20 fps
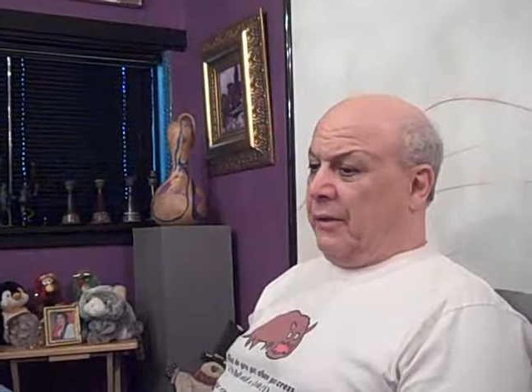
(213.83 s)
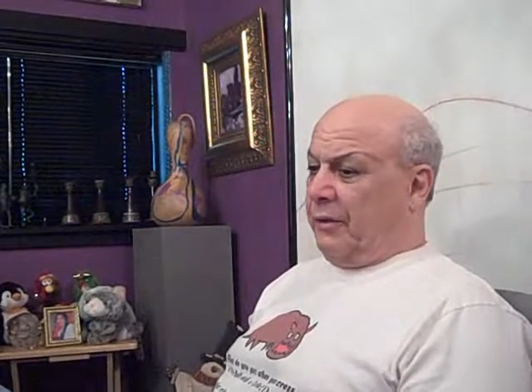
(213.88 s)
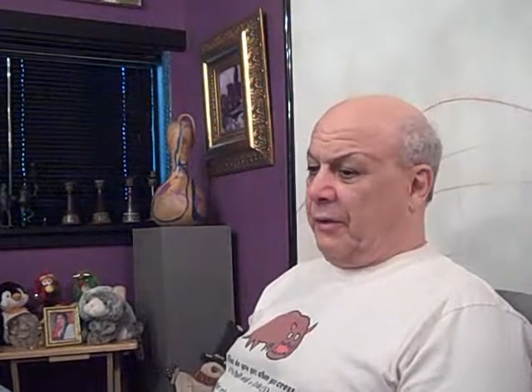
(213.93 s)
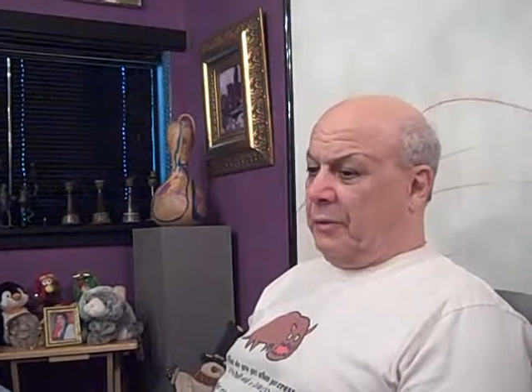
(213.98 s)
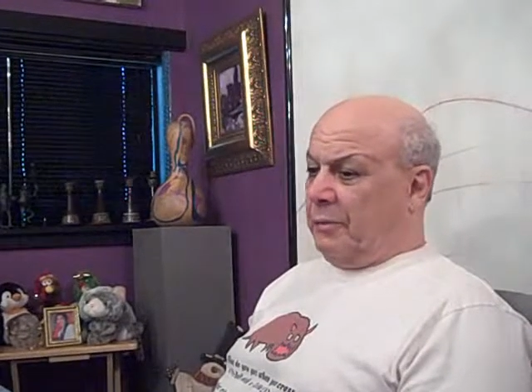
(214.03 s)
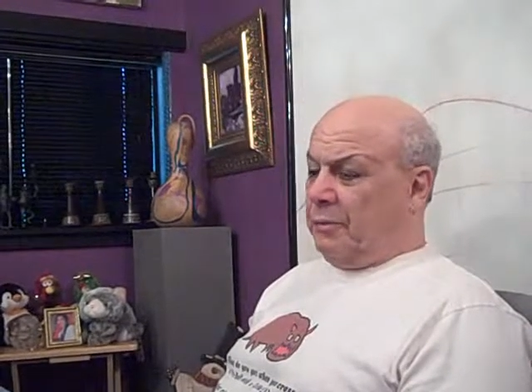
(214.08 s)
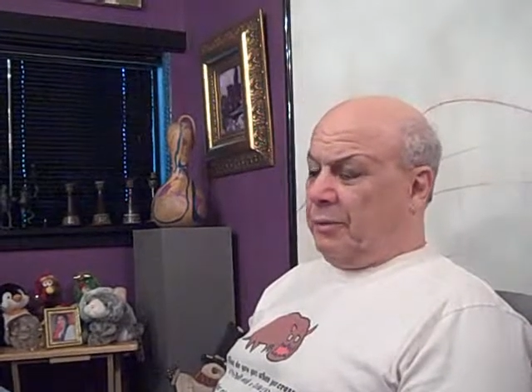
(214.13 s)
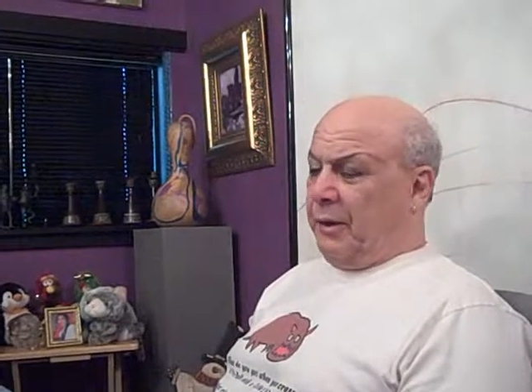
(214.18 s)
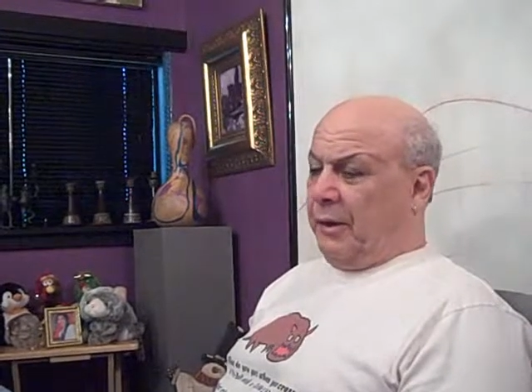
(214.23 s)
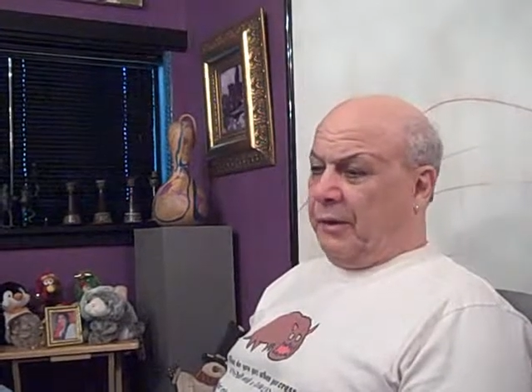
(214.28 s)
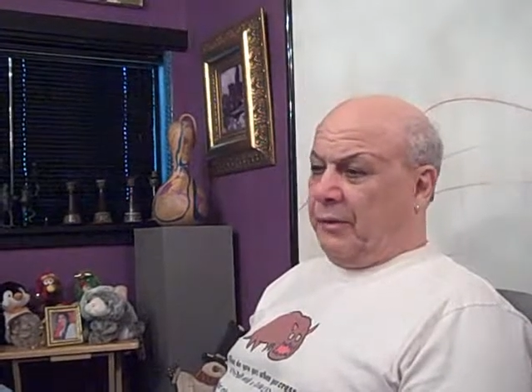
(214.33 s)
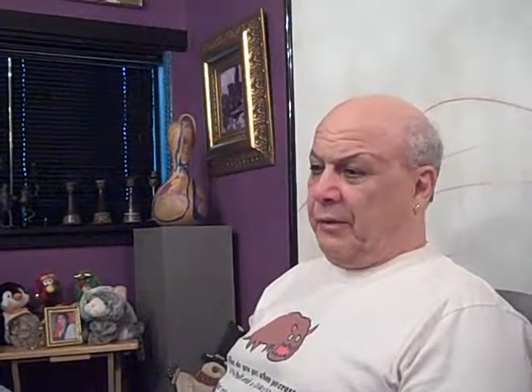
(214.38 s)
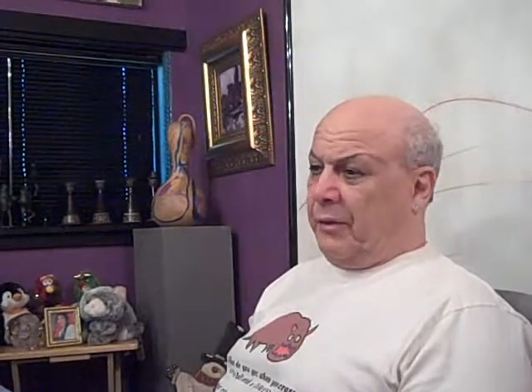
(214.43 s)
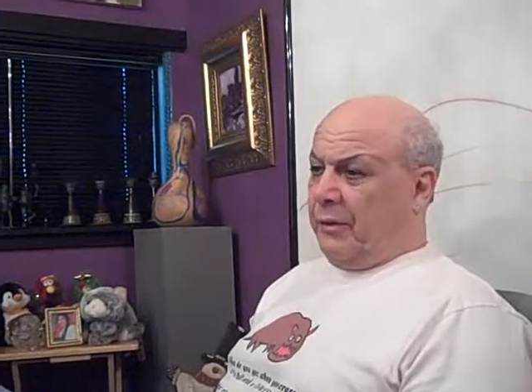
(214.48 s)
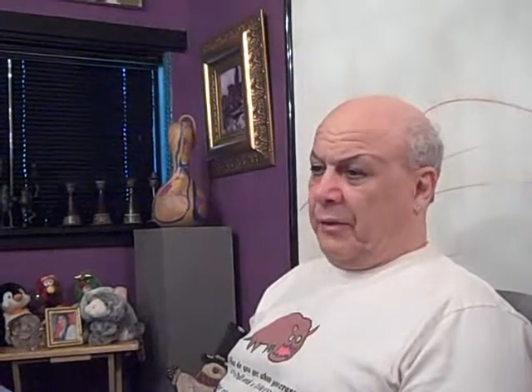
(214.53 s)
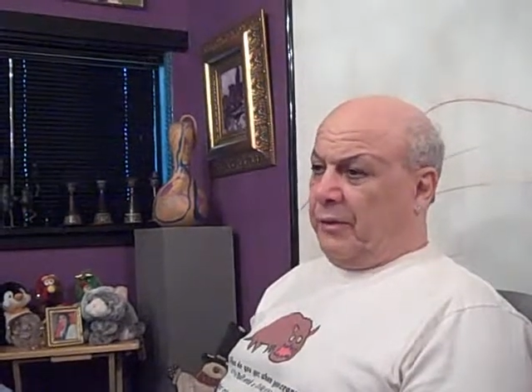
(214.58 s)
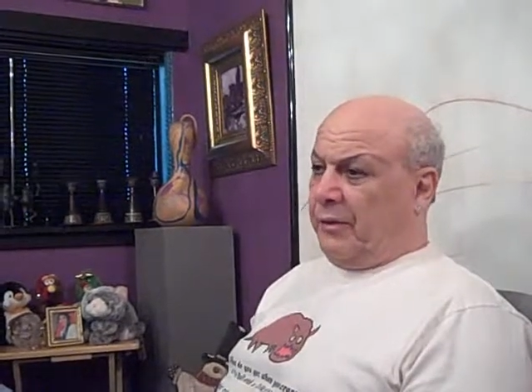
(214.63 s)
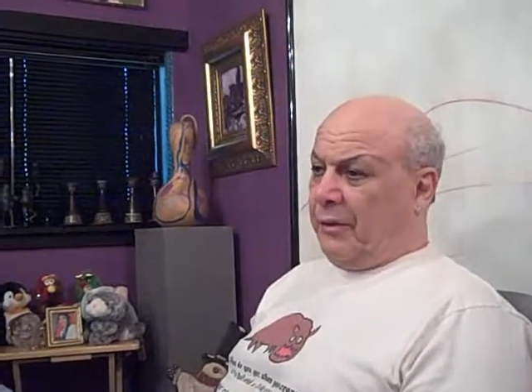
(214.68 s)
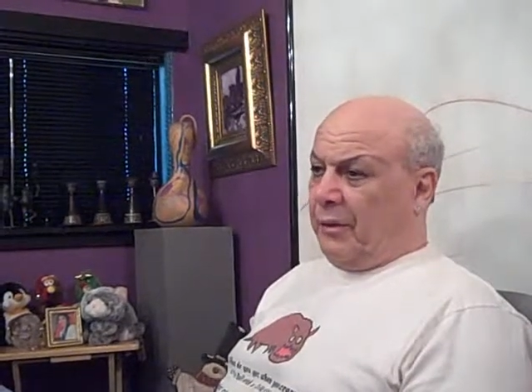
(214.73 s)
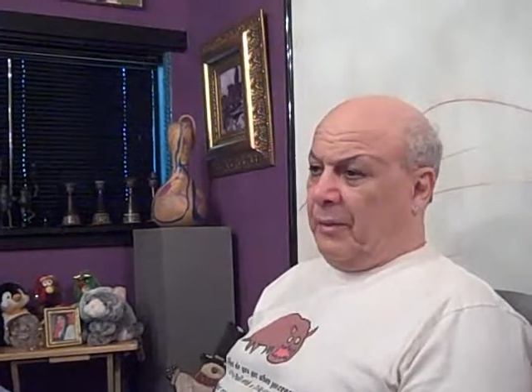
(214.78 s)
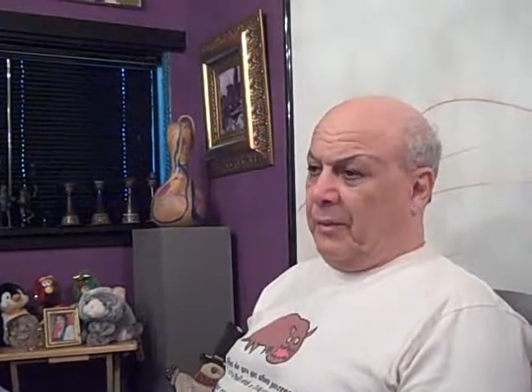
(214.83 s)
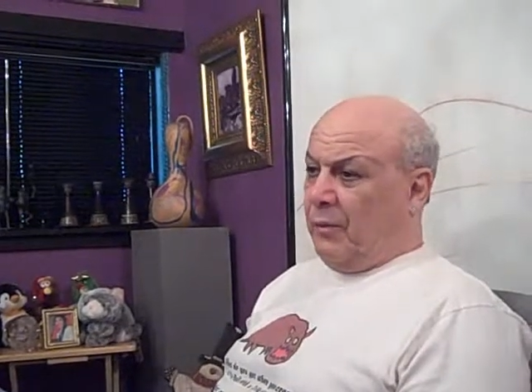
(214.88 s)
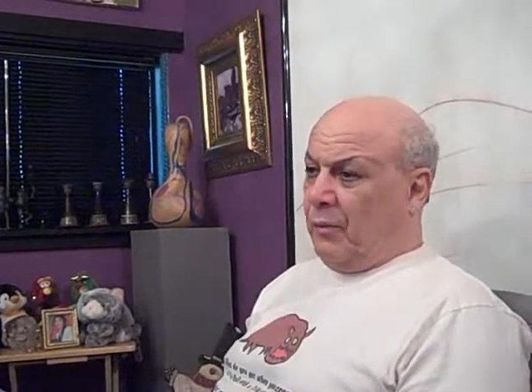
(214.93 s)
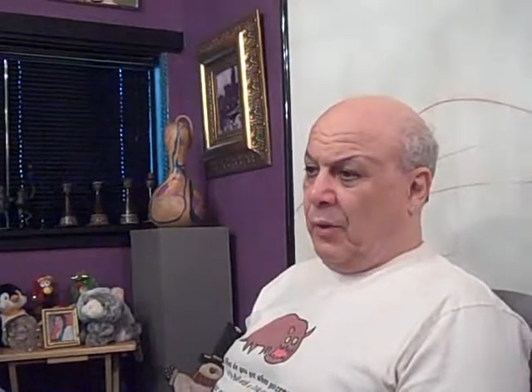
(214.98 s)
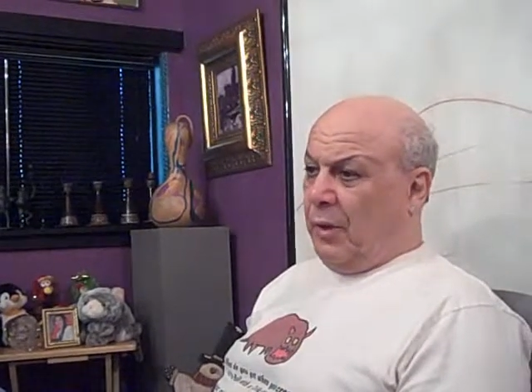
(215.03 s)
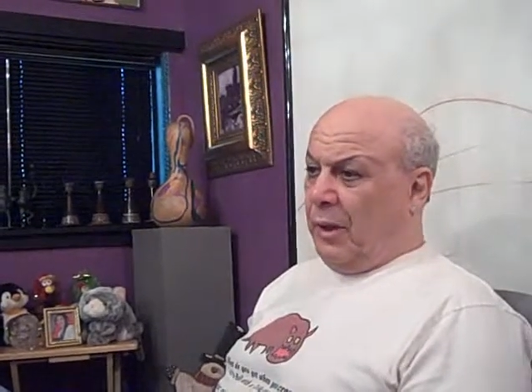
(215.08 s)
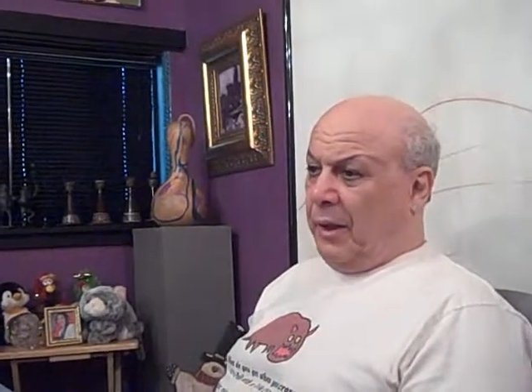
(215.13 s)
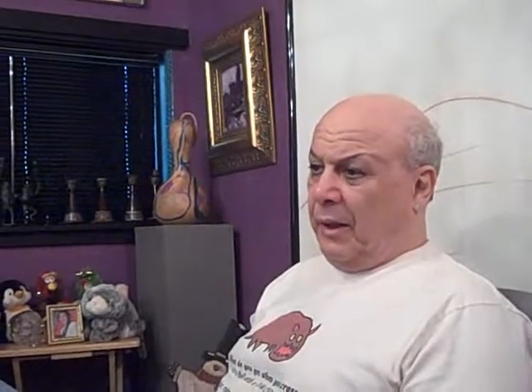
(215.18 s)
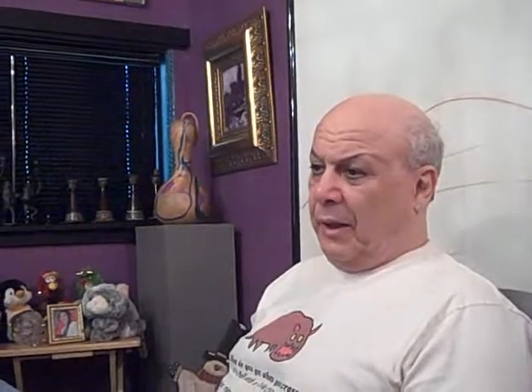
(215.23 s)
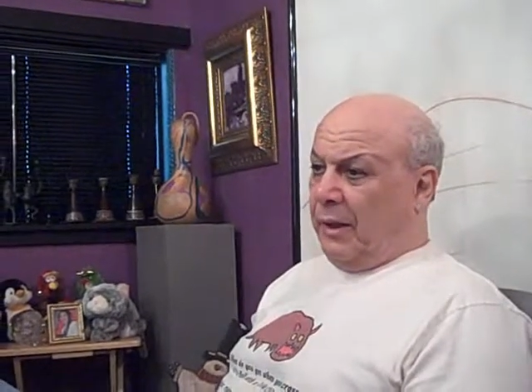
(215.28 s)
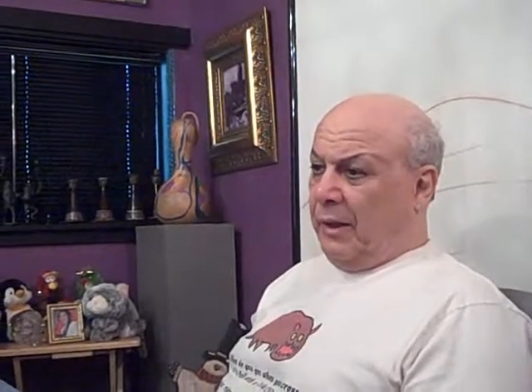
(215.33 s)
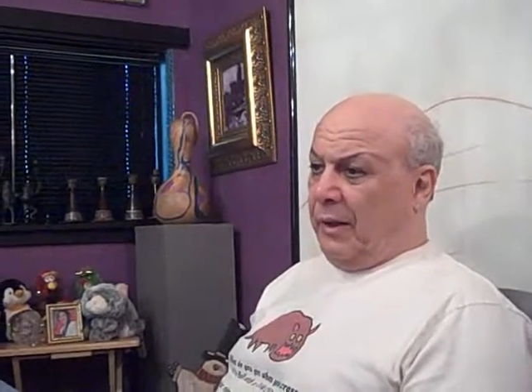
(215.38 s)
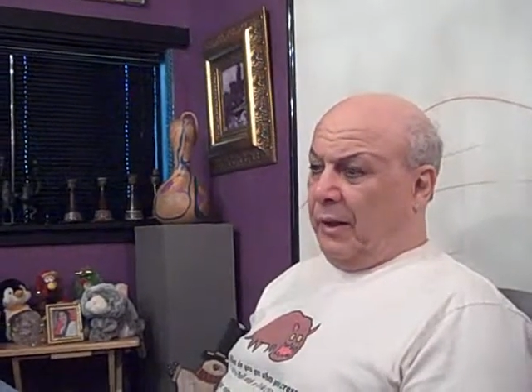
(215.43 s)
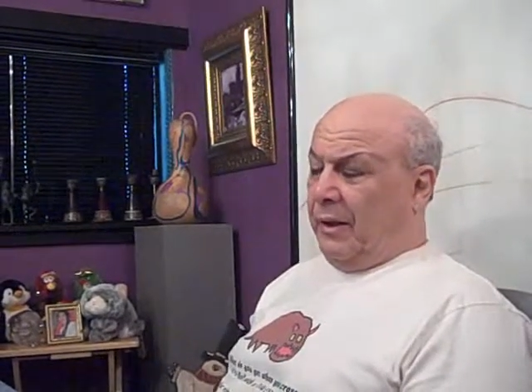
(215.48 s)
suppressed in some way.